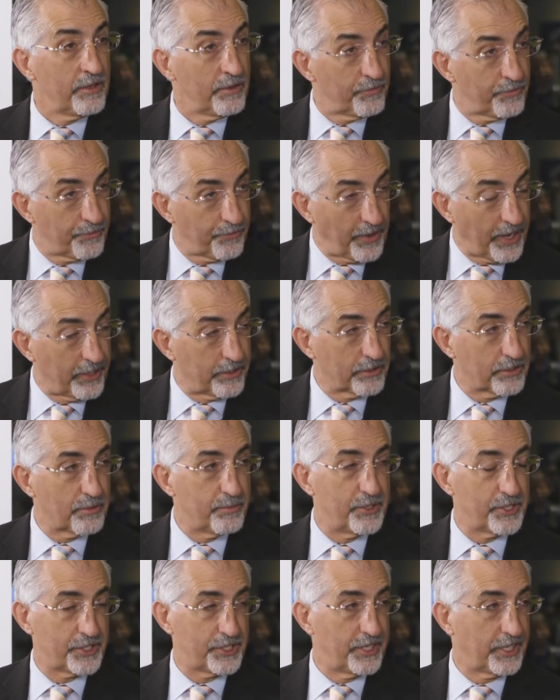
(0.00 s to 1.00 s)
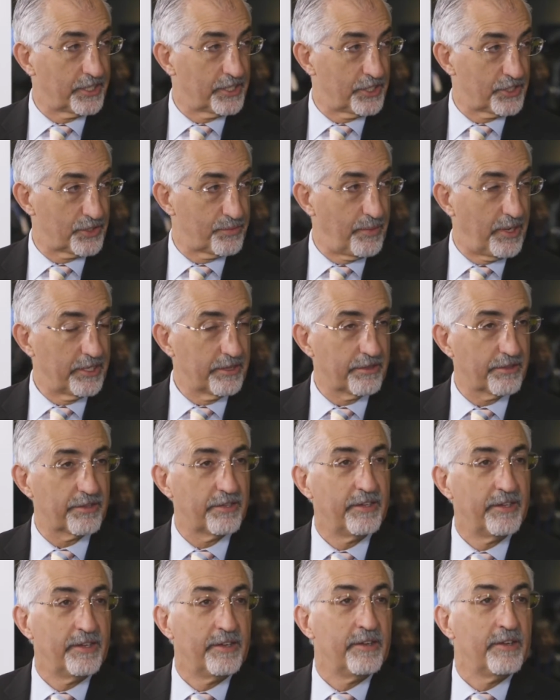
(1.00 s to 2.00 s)
final commissioning this month.
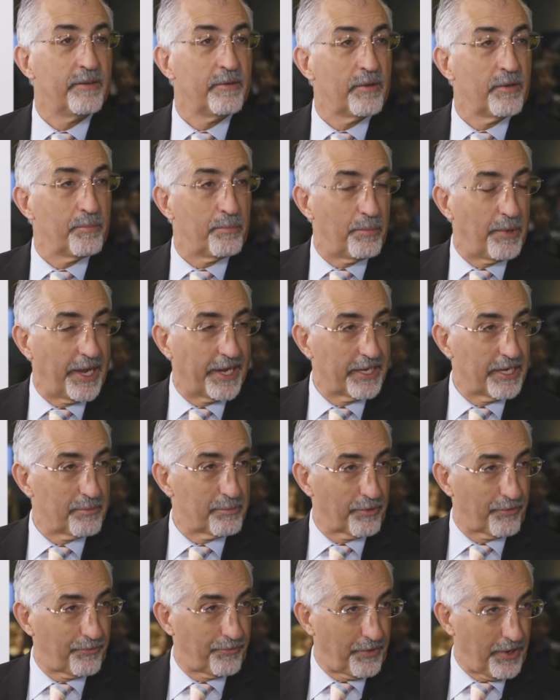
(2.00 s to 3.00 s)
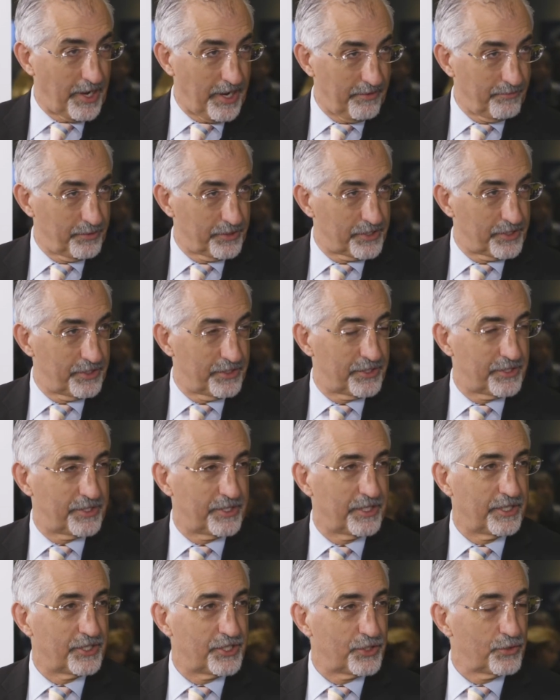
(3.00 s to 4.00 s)
Mine number 5, which is
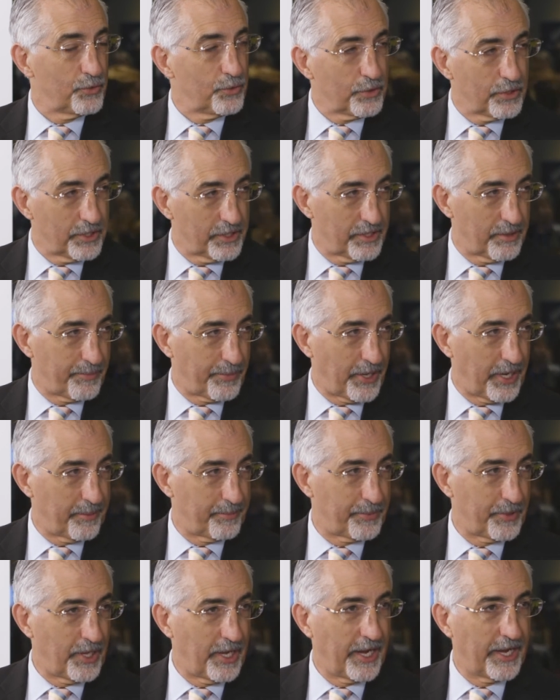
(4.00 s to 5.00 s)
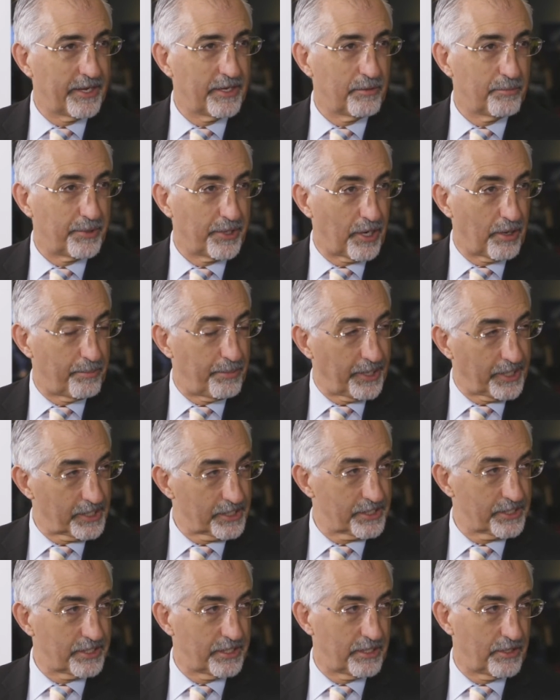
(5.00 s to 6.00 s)
the jewel in the pipeline, will be our
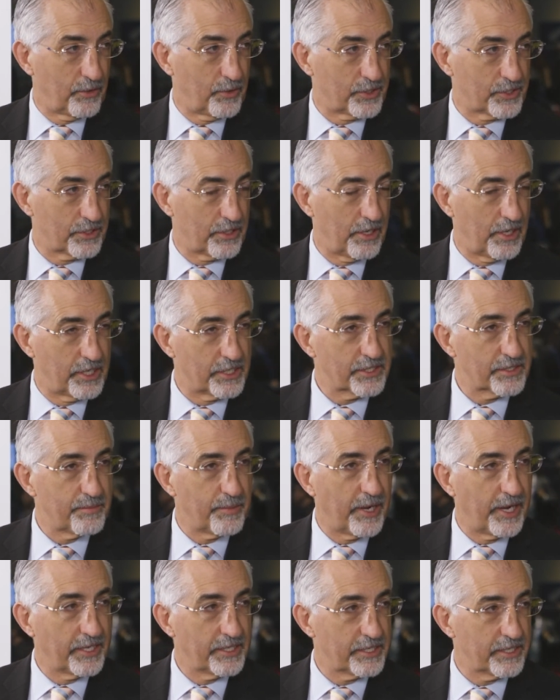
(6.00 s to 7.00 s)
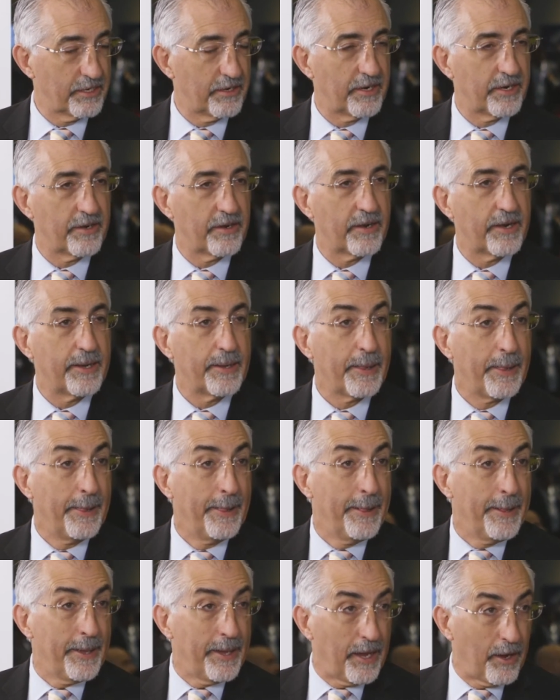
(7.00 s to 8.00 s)
biggest and lowest cost mine, Terronera.
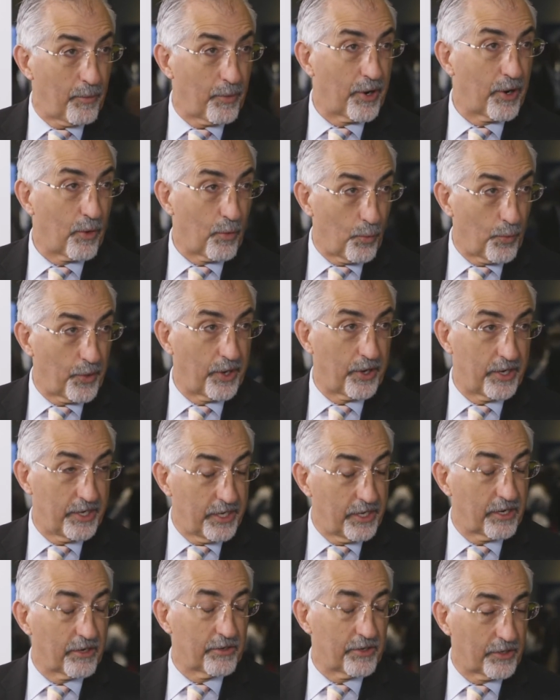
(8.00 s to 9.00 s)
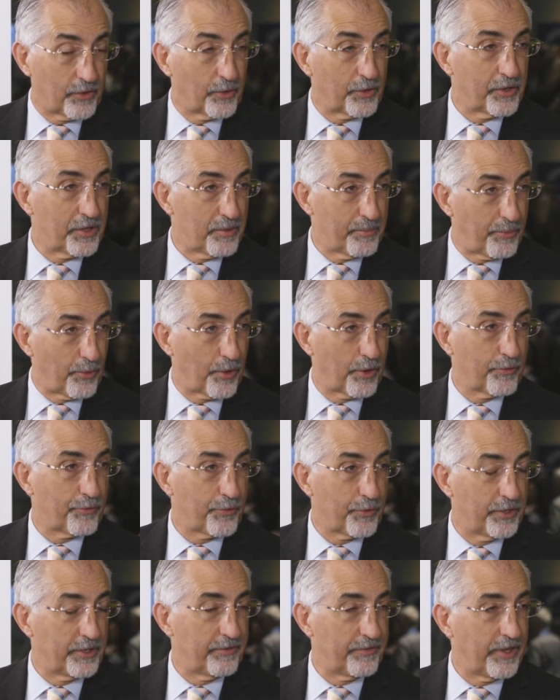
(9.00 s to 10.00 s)
And we're eager to go to the board
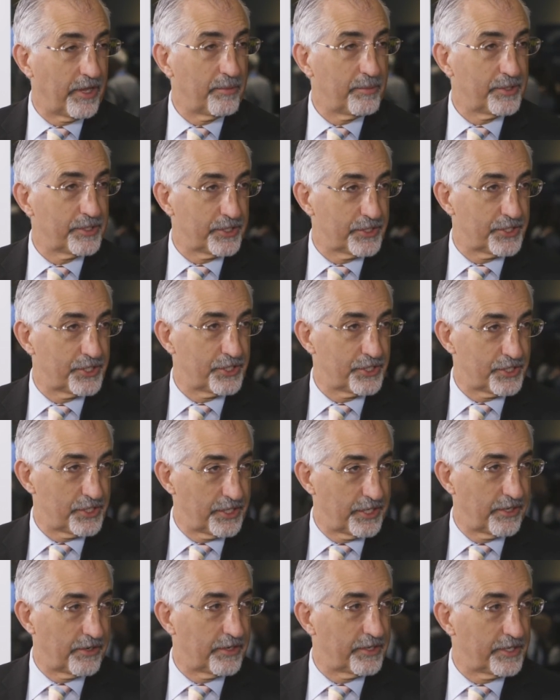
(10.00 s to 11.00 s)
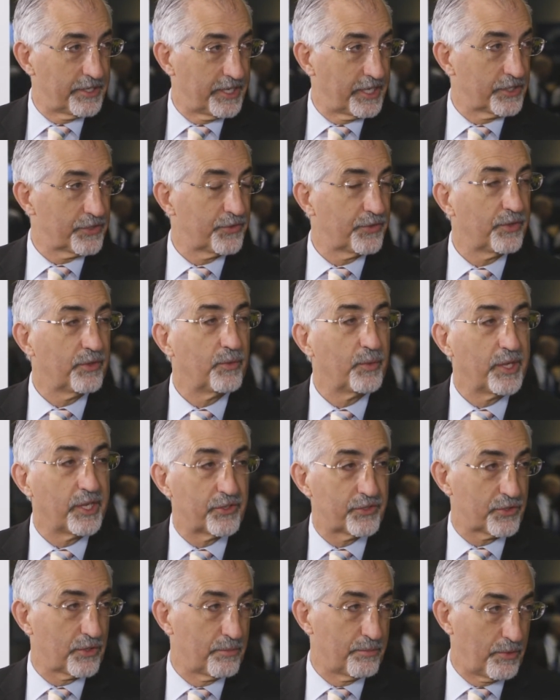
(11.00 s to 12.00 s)
for a development decision here in the next few
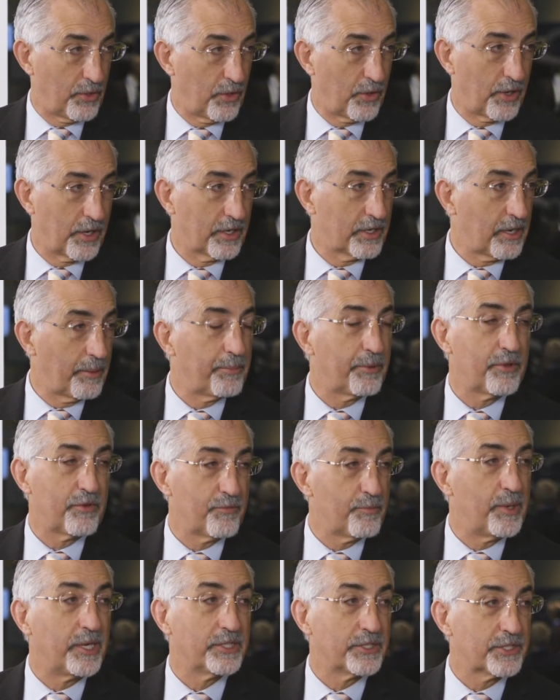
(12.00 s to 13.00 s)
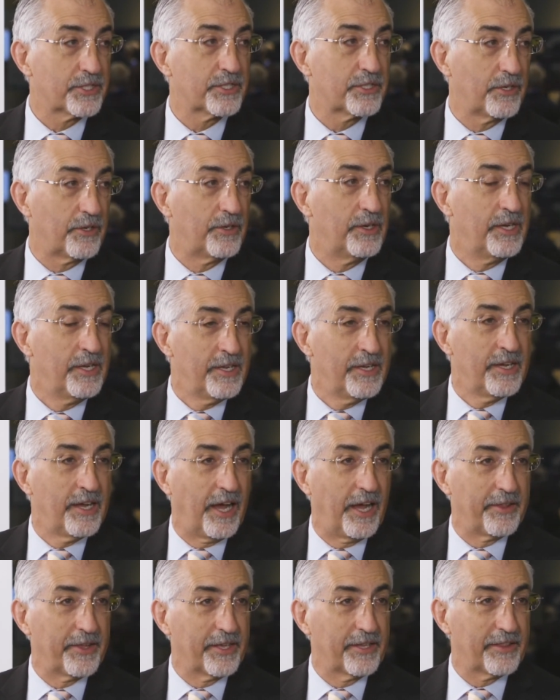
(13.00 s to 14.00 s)
weeks or a couple of months. So
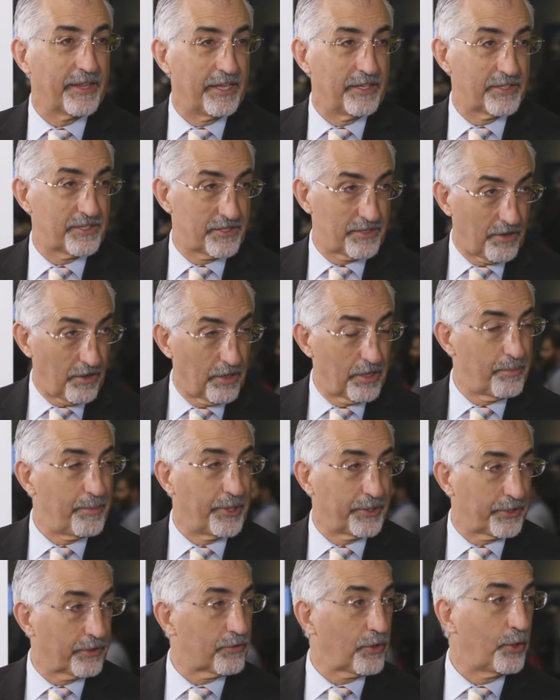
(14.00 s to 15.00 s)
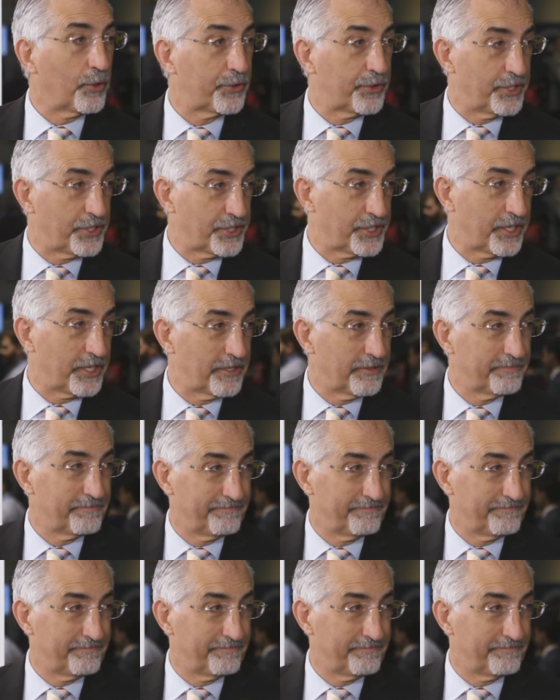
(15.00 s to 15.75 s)
I think that's all about the growth this year.